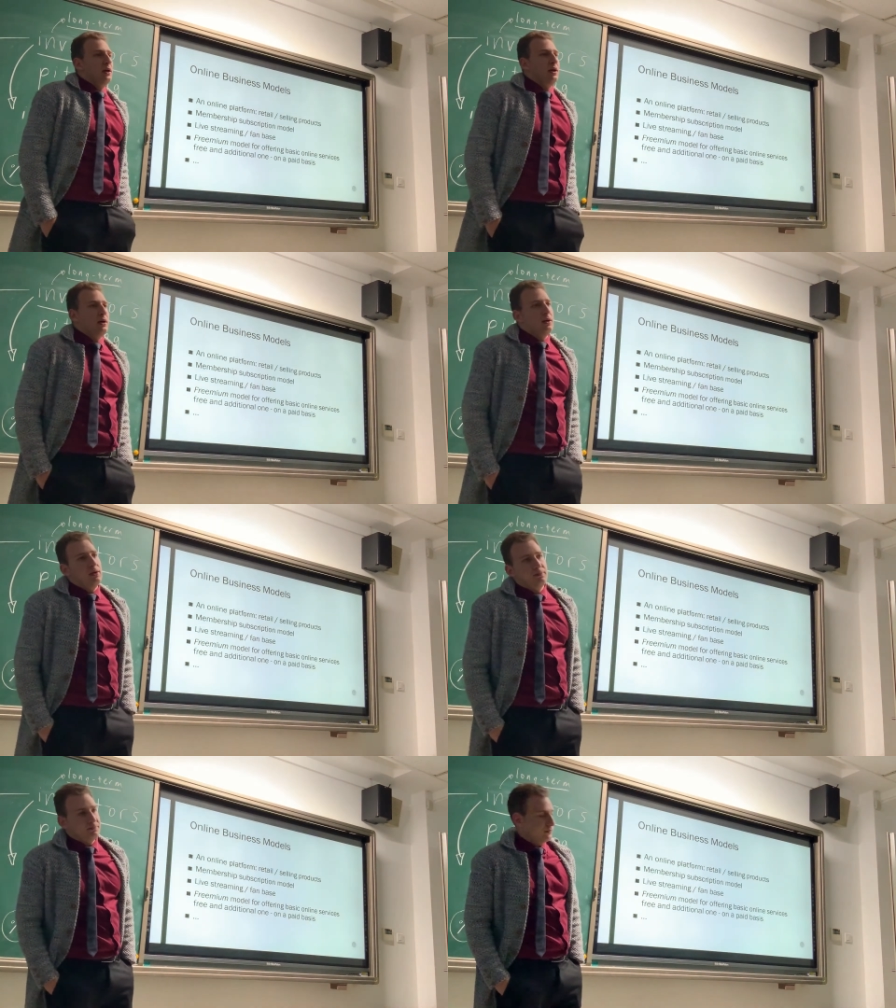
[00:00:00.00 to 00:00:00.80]

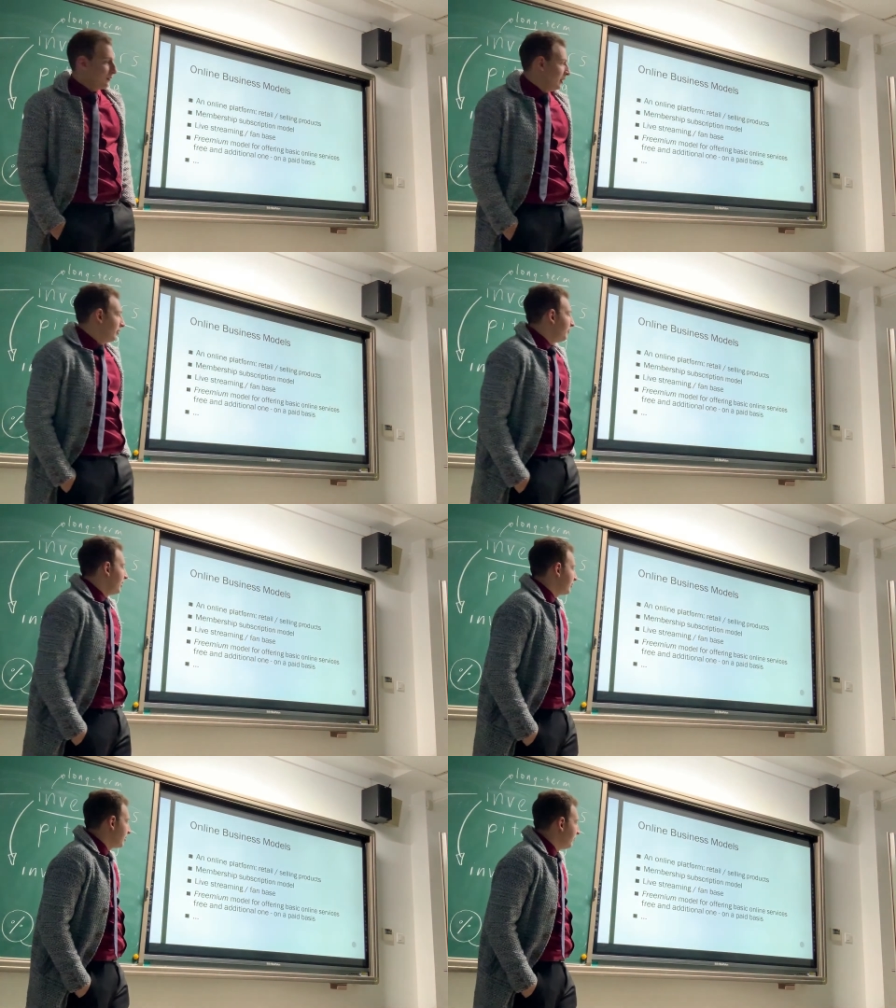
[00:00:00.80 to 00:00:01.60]
um, in the
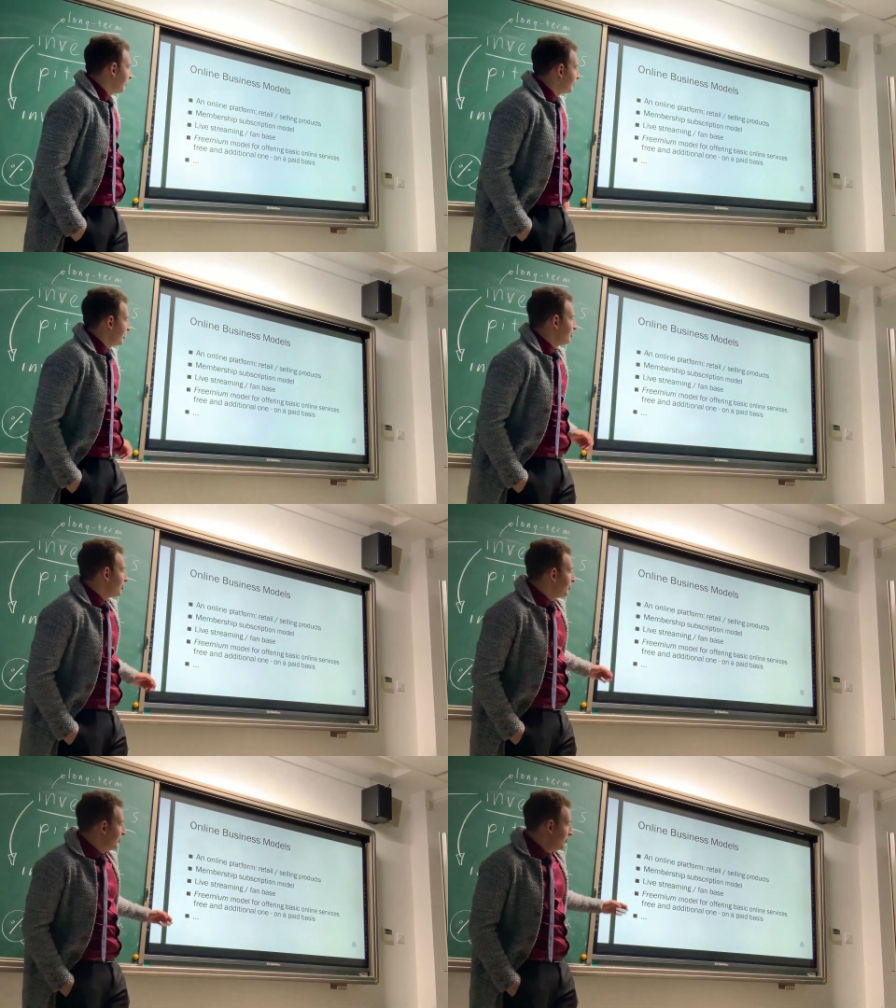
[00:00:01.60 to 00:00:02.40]
past couple of
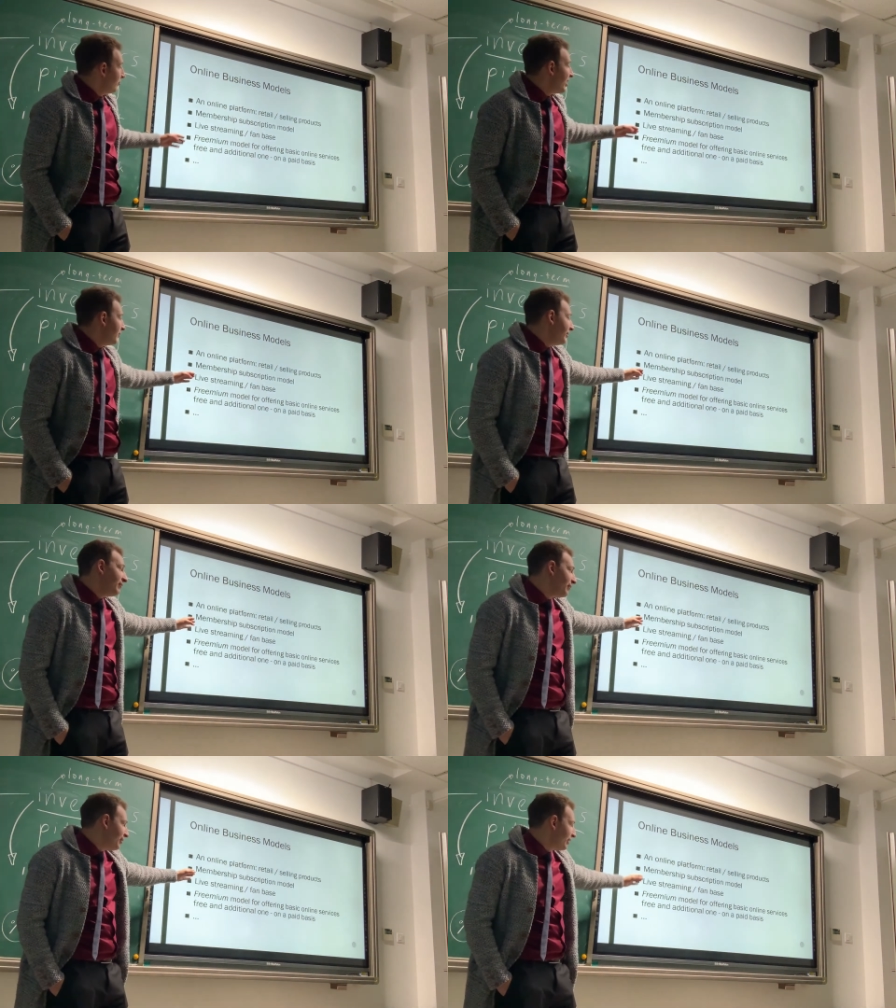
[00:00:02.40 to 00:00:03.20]
sessions. You might be
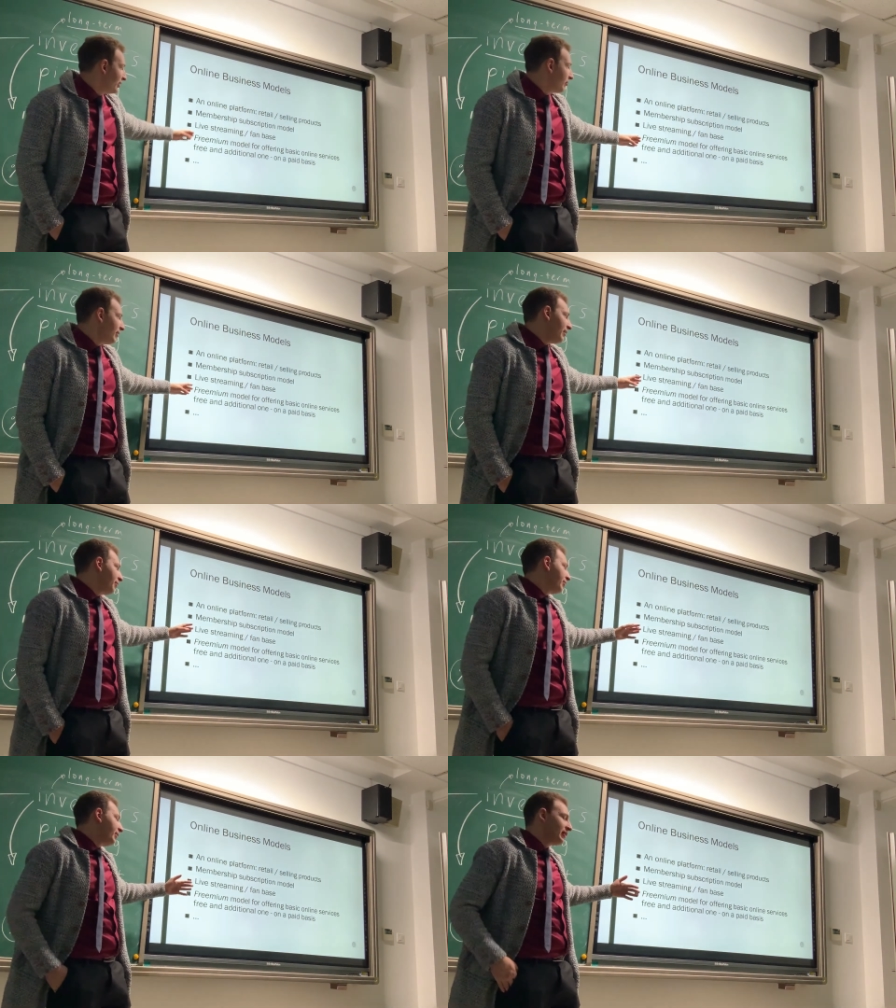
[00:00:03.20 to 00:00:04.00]
even thinking
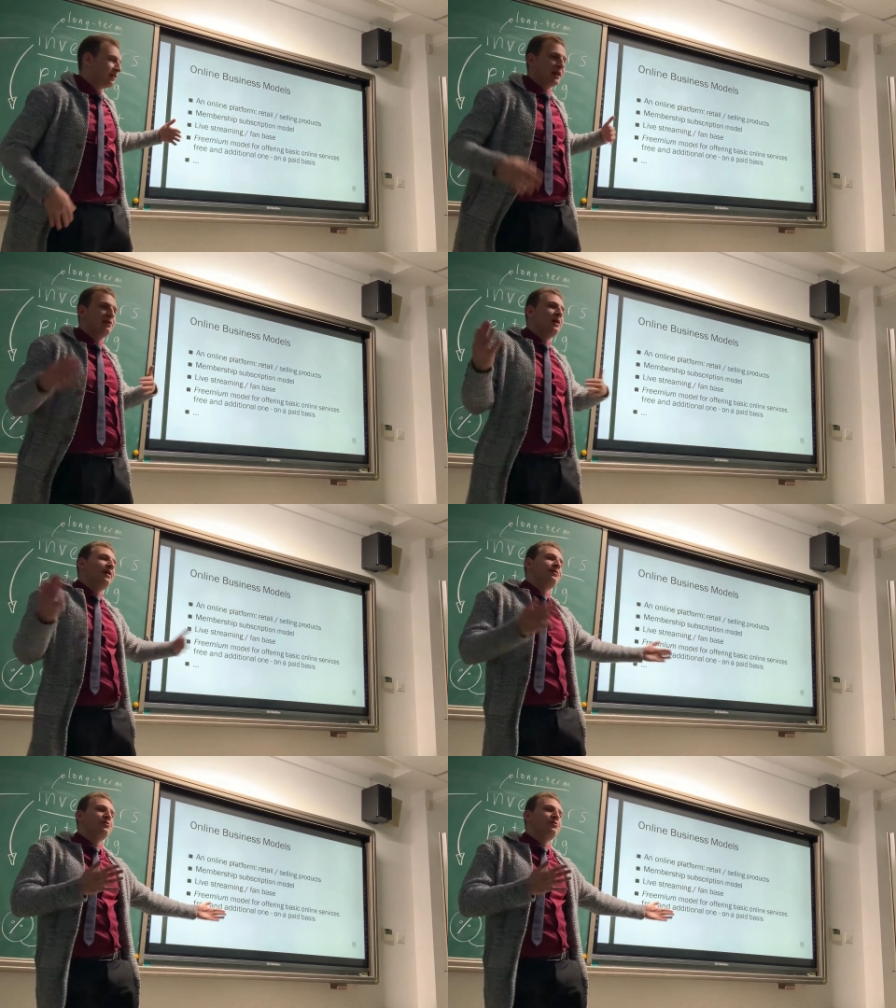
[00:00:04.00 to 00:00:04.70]
about things like live